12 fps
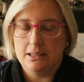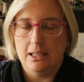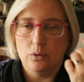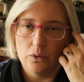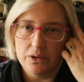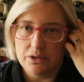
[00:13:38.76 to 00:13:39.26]
in
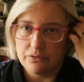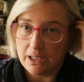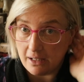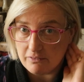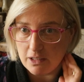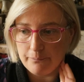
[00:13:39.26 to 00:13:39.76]
order to
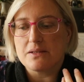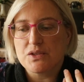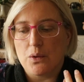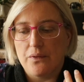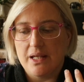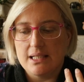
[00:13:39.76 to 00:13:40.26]
recover.
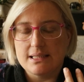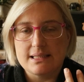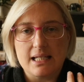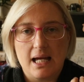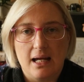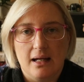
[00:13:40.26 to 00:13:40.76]
So there's
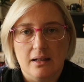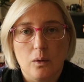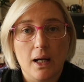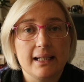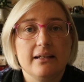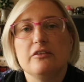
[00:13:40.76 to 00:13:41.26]
uh,
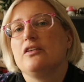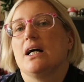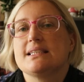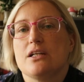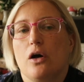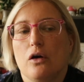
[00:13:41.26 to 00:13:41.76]
quite an
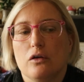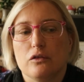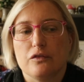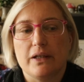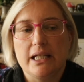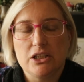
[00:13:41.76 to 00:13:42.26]
influx
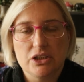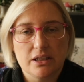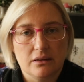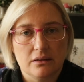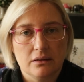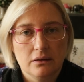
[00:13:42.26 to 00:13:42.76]
of
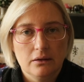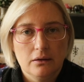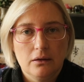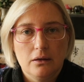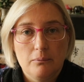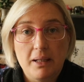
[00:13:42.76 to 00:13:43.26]
injured
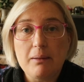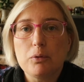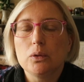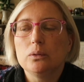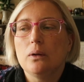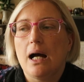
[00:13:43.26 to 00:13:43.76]

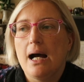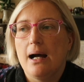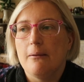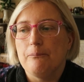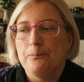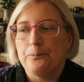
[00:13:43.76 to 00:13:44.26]
people,
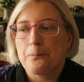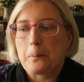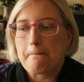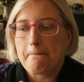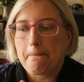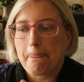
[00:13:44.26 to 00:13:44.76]
um,
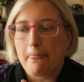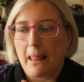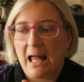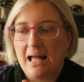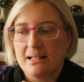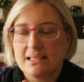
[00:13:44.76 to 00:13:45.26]

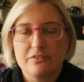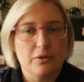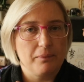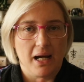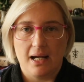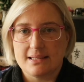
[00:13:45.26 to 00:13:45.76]
and
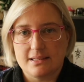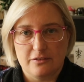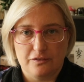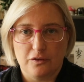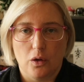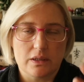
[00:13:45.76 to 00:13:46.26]
different parts of
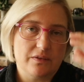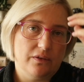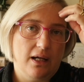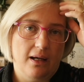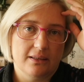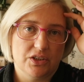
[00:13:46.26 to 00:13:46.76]
Oxford
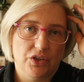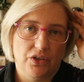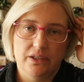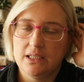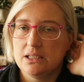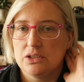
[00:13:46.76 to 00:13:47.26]
are
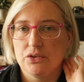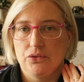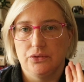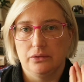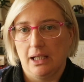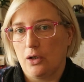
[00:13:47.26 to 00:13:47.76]
turned
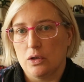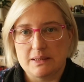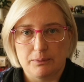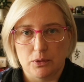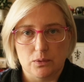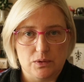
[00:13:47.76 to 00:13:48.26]
into like
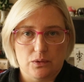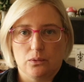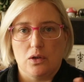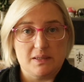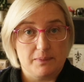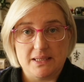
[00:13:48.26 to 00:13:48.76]
hospitals or
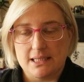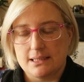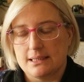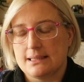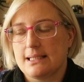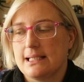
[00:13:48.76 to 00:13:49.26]
hospices
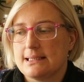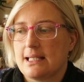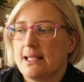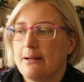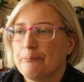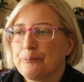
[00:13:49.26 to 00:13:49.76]
and things like
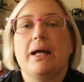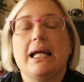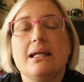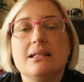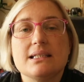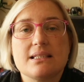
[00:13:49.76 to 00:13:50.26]
that.
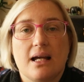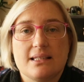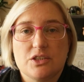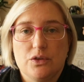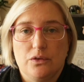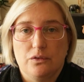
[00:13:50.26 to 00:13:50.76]
Peggy decides
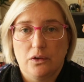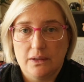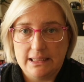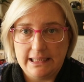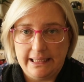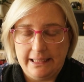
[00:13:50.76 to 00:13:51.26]
to
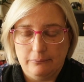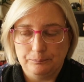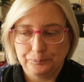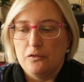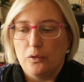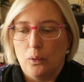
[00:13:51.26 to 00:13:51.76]
volunteer
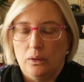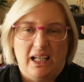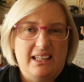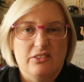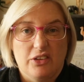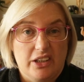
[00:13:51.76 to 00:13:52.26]
for
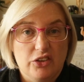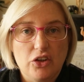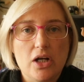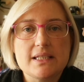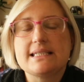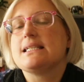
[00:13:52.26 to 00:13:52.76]
like the Red
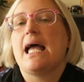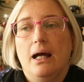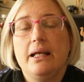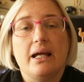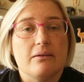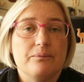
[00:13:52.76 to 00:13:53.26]
Cross,
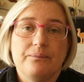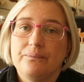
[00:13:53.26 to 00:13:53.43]
and yeah,